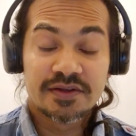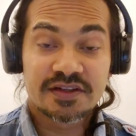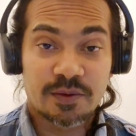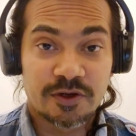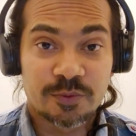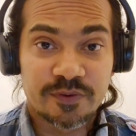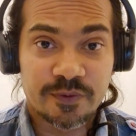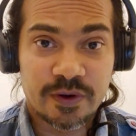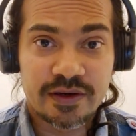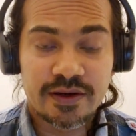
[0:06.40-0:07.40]
Assalamu alaikum
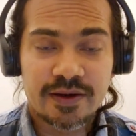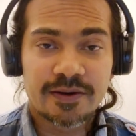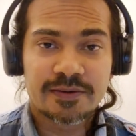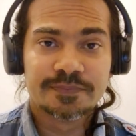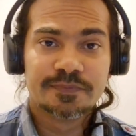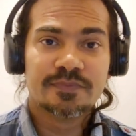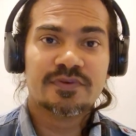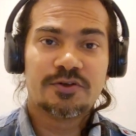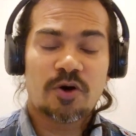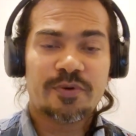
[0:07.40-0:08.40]
everyone.
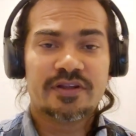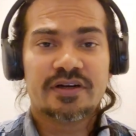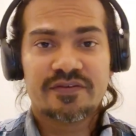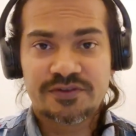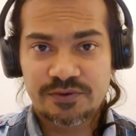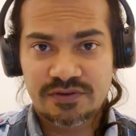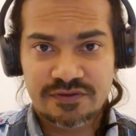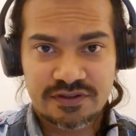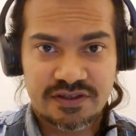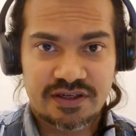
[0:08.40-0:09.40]
The topic that I've chosen for
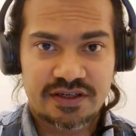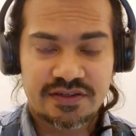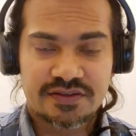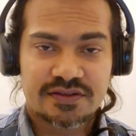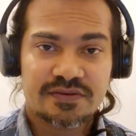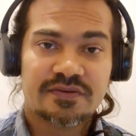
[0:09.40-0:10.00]
today is